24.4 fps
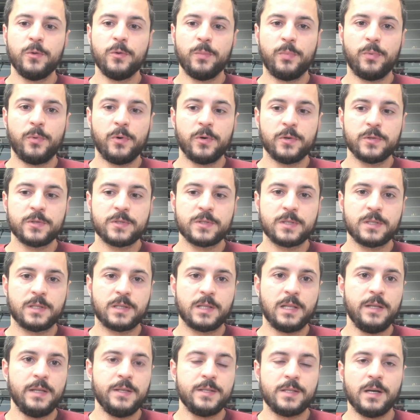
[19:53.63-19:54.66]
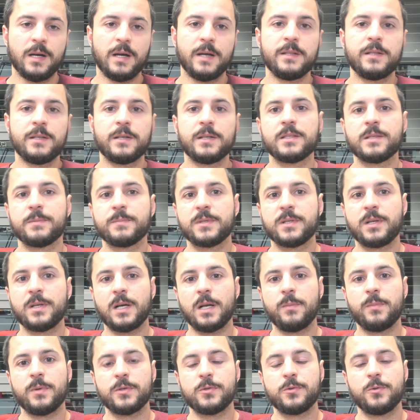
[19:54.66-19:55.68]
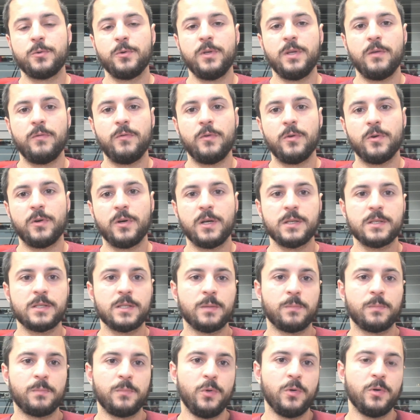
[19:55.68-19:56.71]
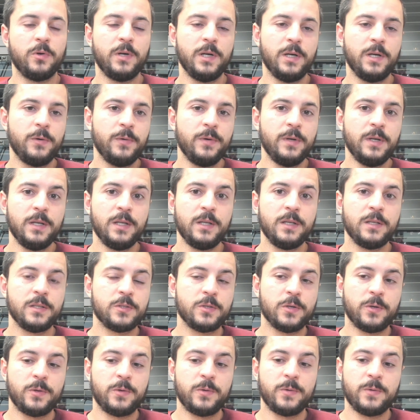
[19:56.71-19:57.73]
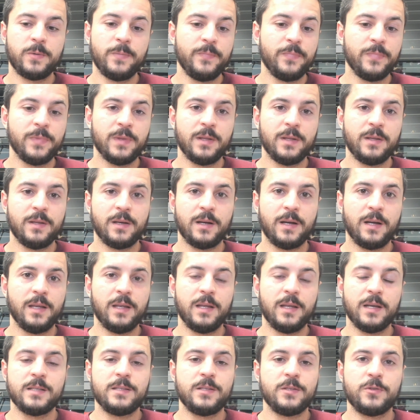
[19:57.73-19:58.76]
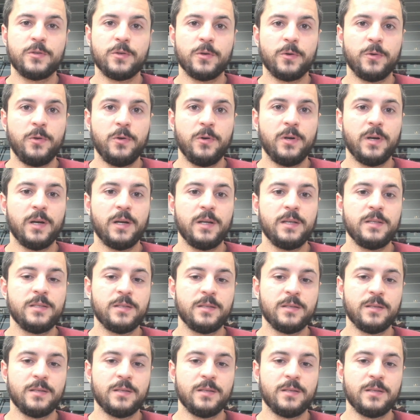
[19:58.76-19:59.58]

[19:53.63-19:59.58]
YouTube wants at least 100 subscribers to give you a custom URL. So I guess it's on you